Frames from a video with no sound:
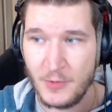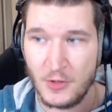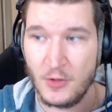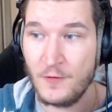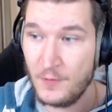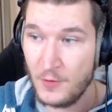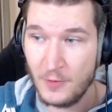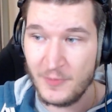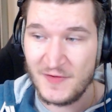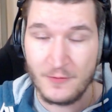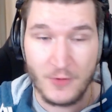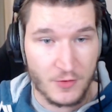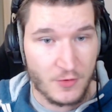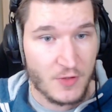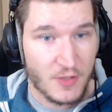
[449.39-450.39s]
because we obviously
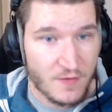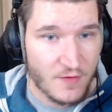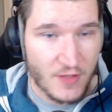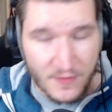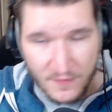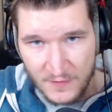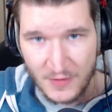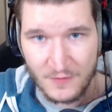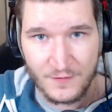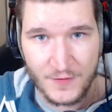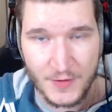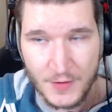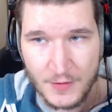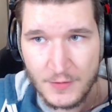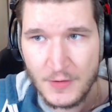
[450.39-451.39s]
want to discuss stuff, you
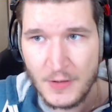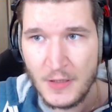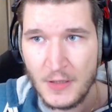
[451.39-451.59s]
know?